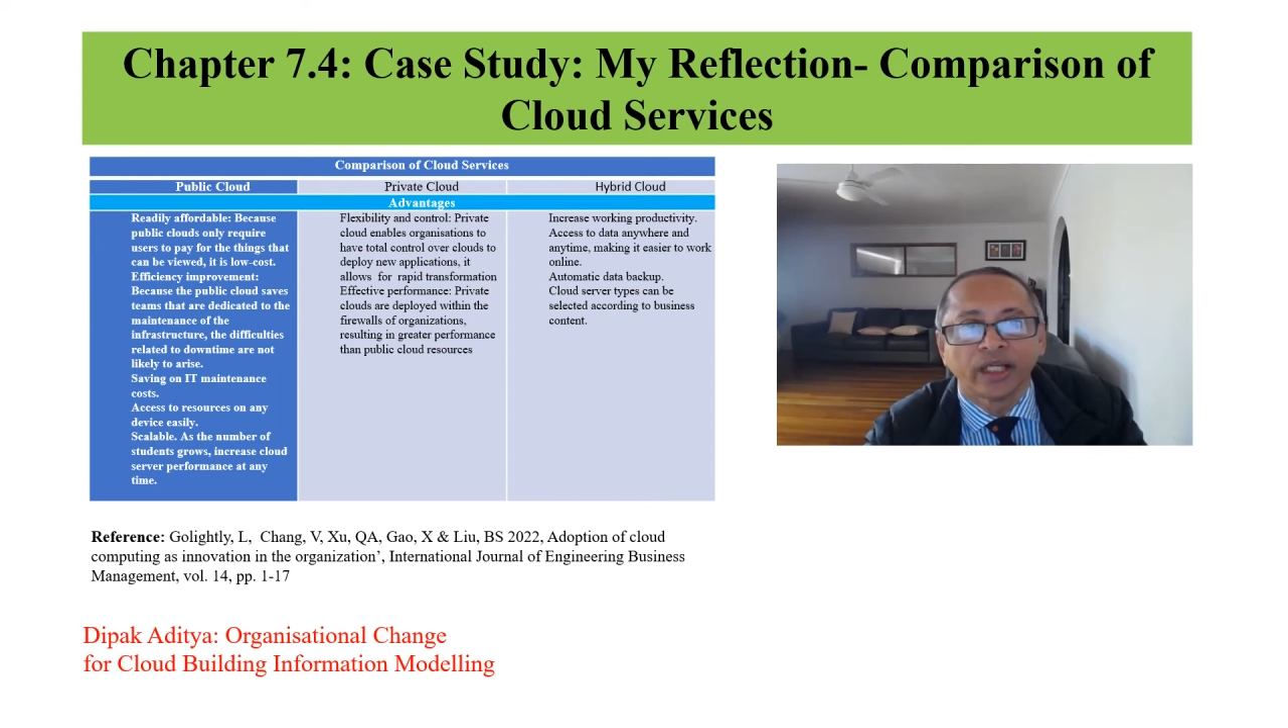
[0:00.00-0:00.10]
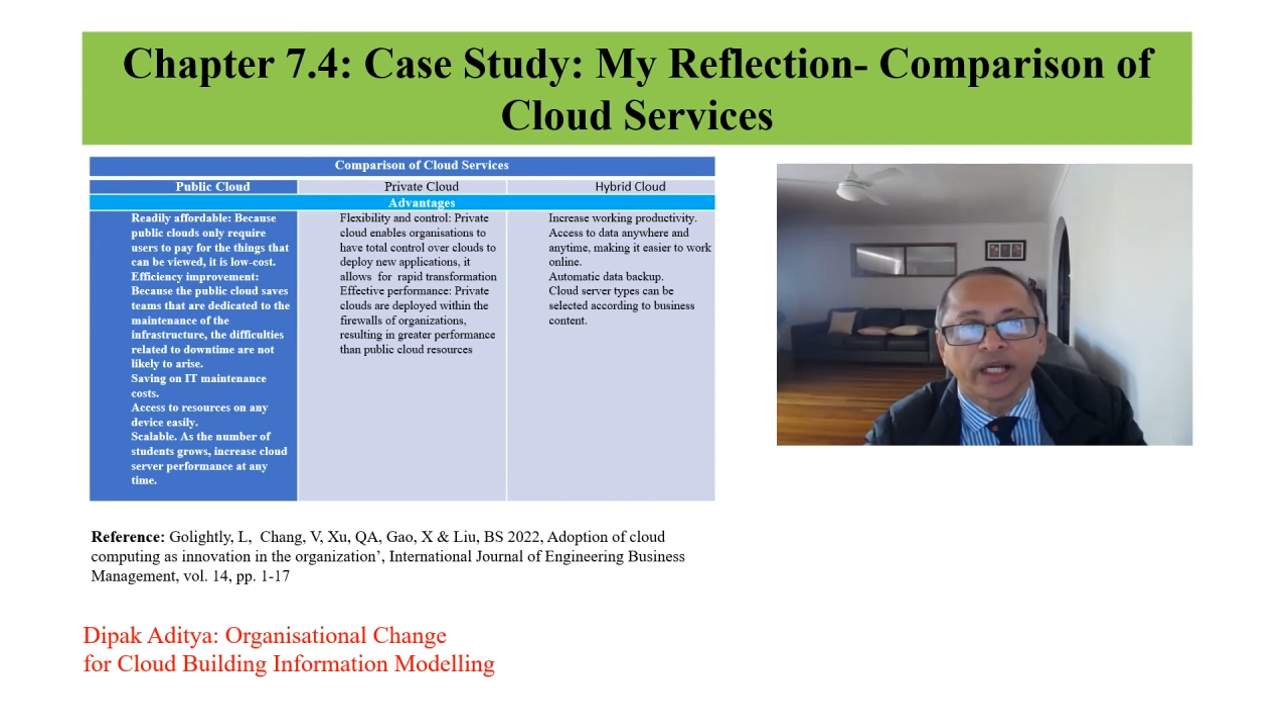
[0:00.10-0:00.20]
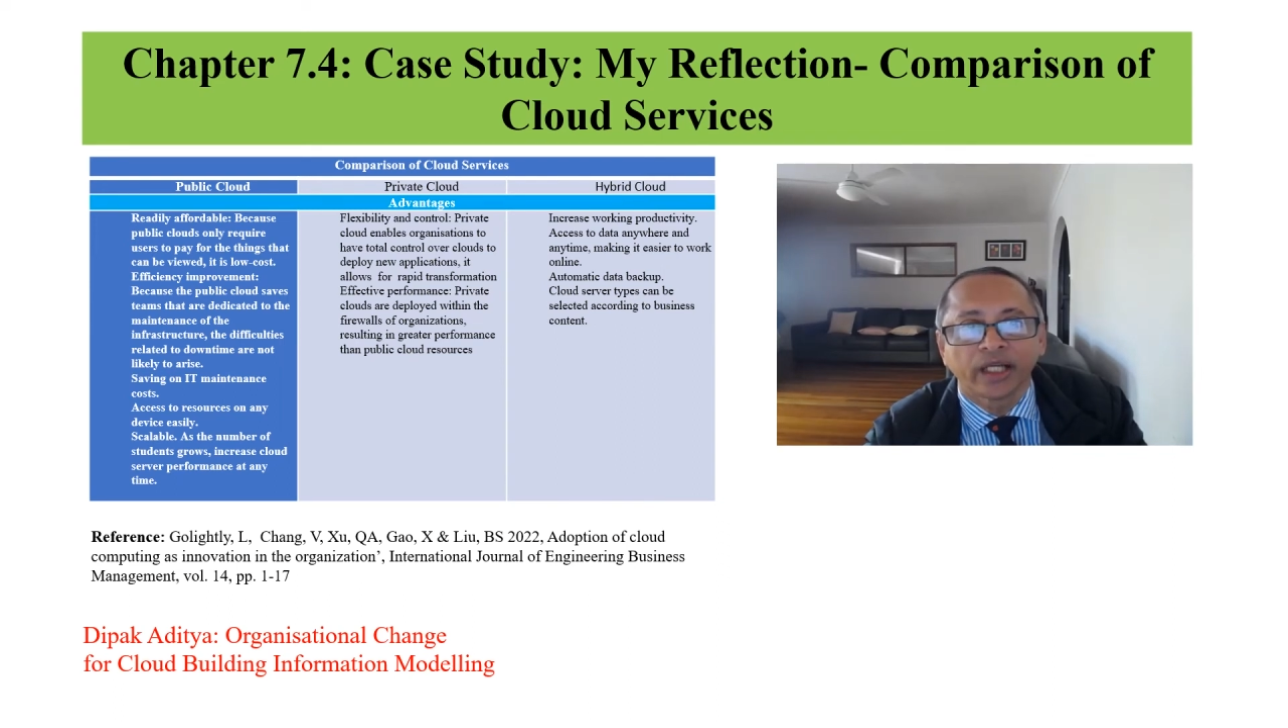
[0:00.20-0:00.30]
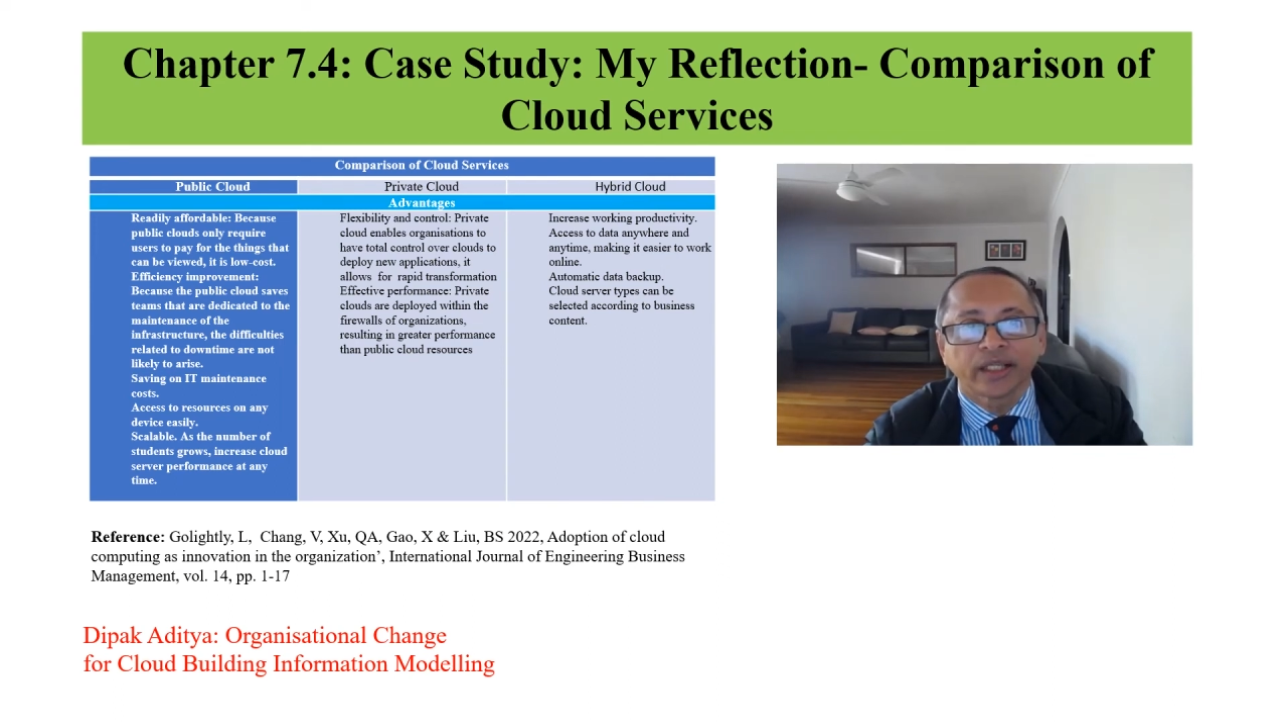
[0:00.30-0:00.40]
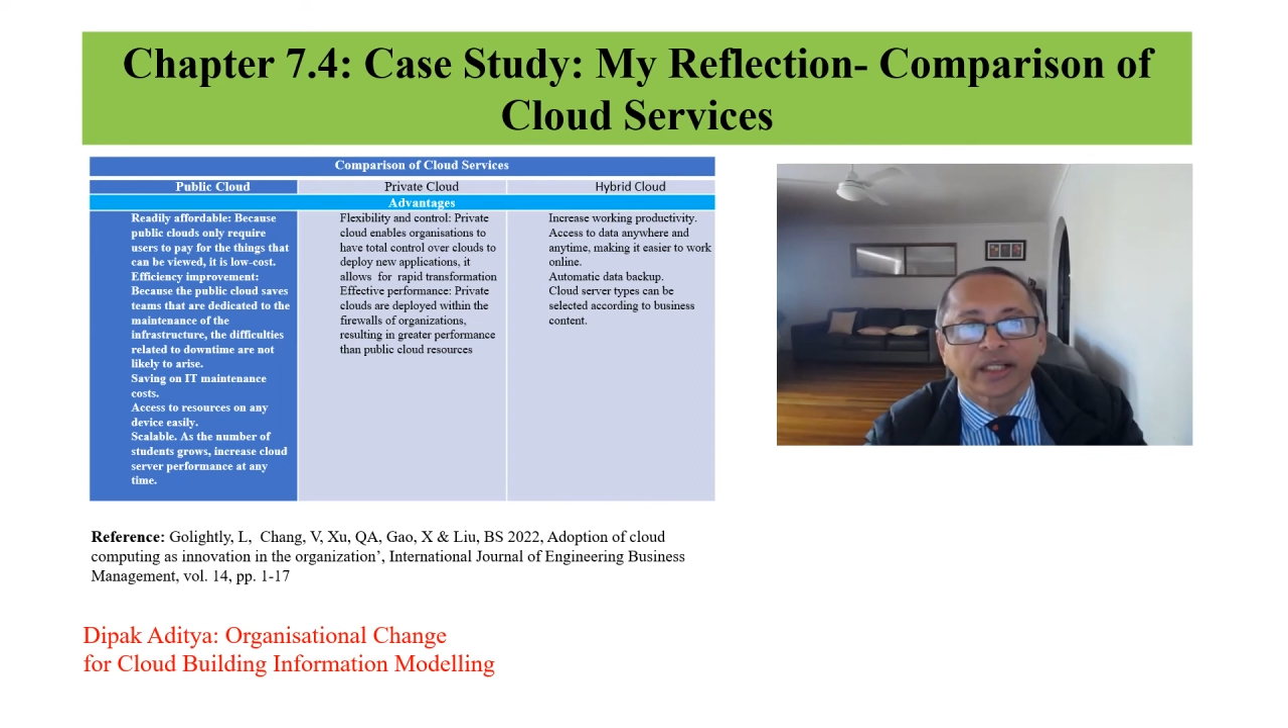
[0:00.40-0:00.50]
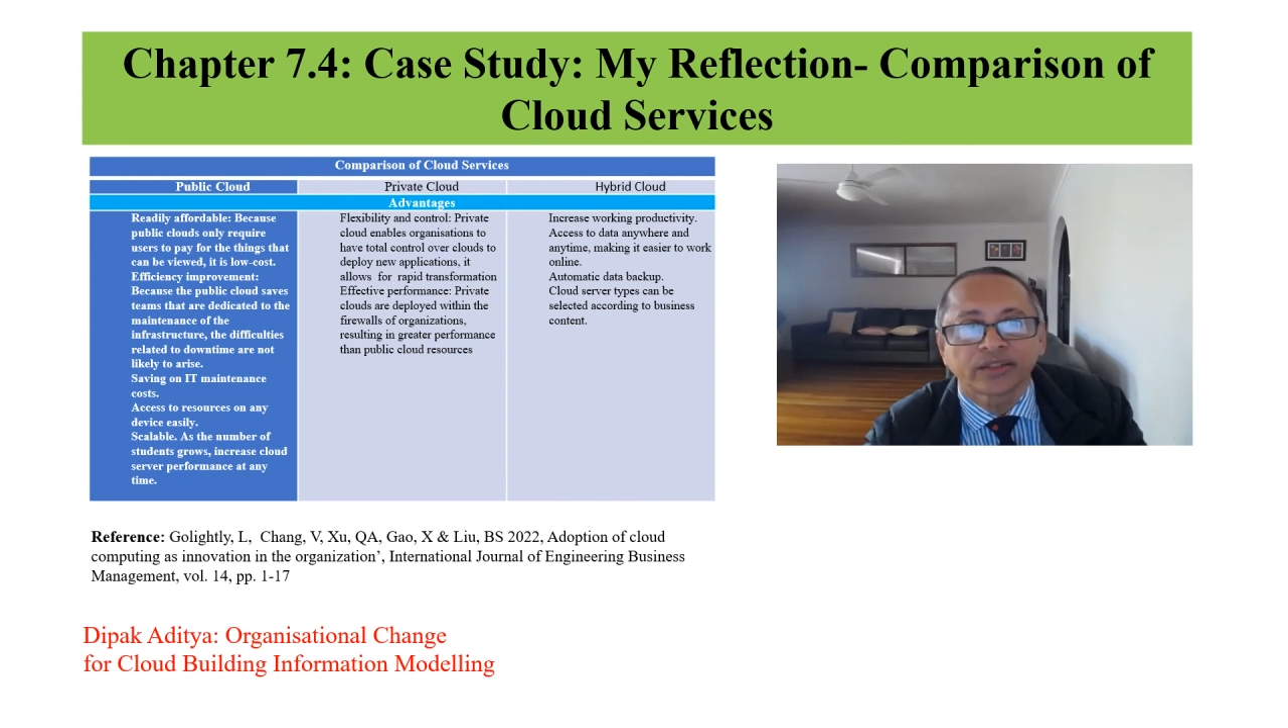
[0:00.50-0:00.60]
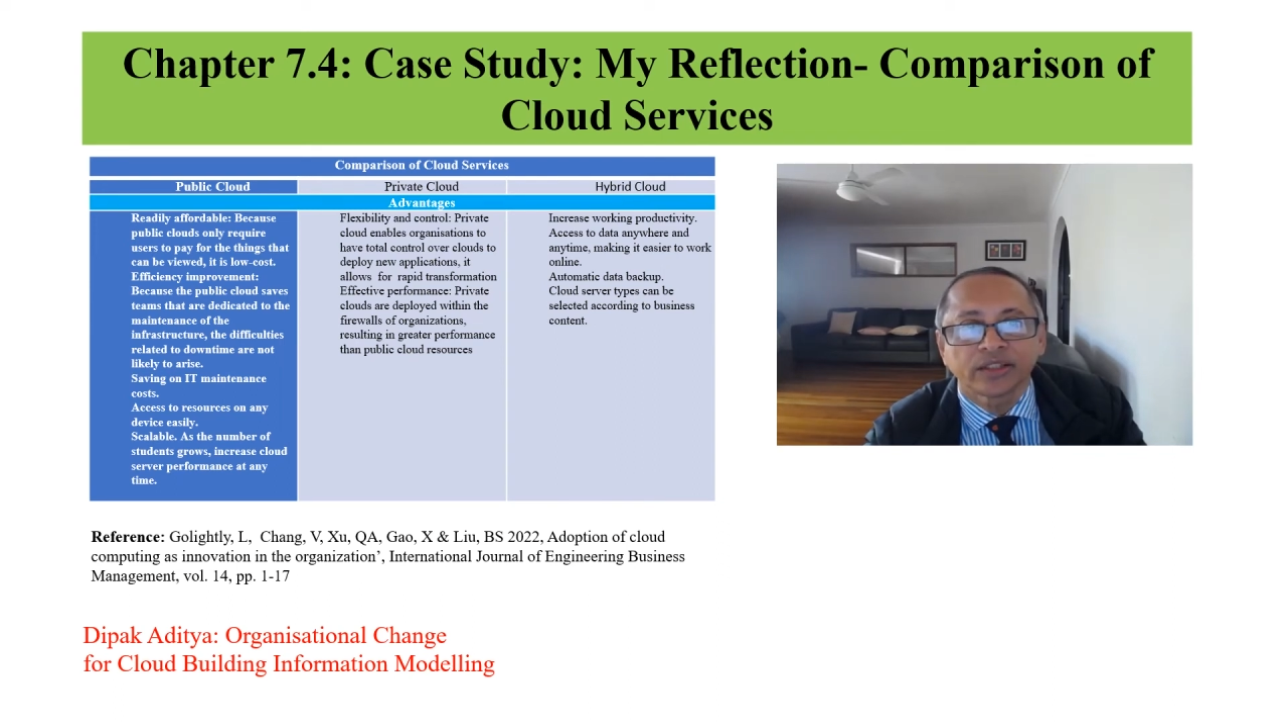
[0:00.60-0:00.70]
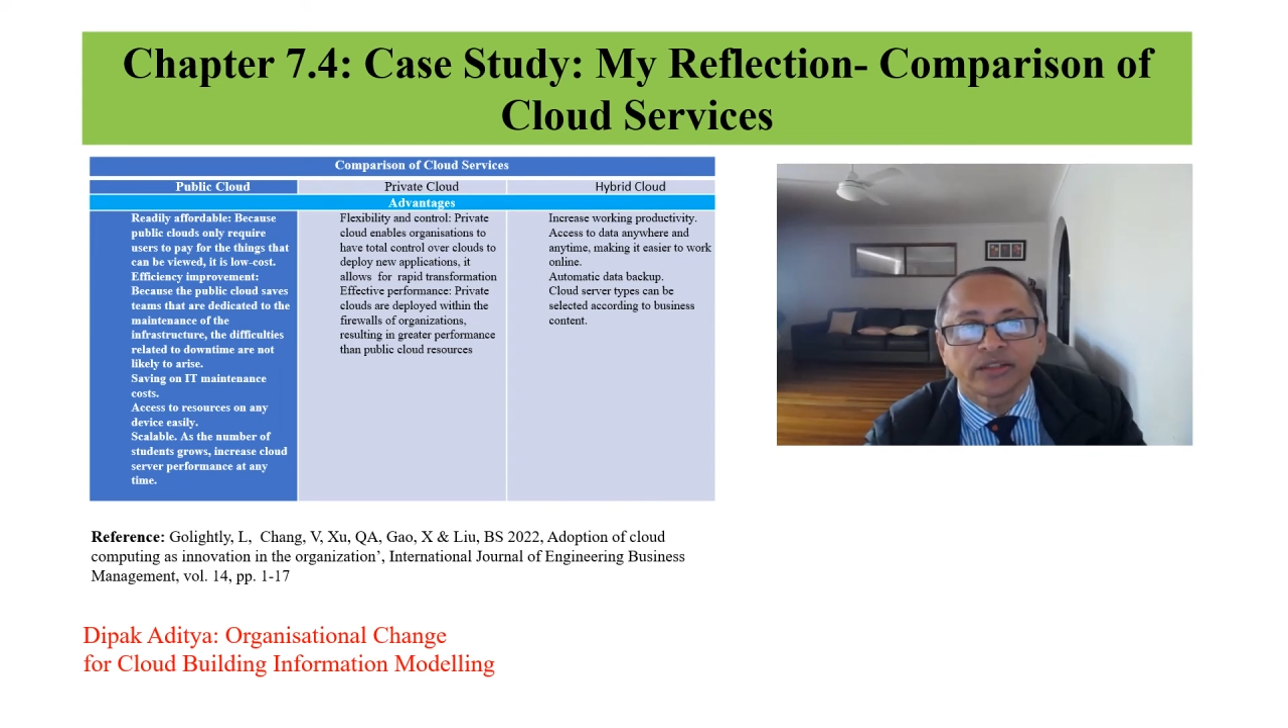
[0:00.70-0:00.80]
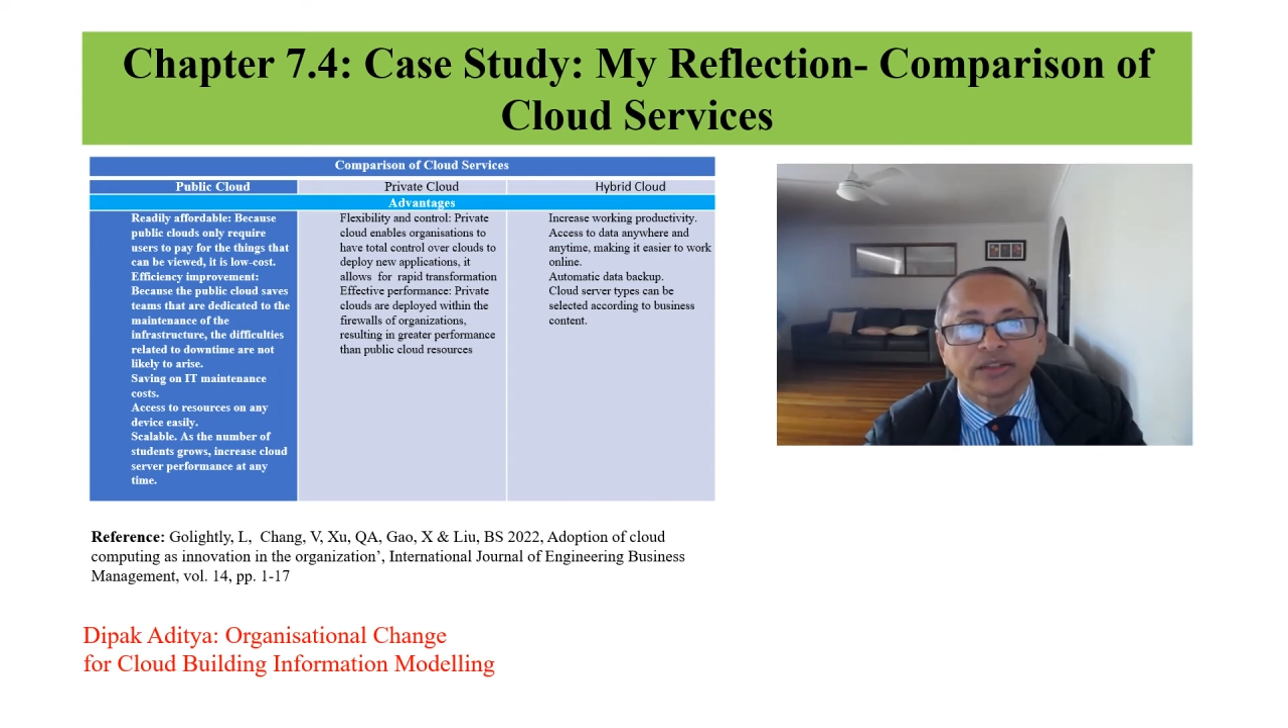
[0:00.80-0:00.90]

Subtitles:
and access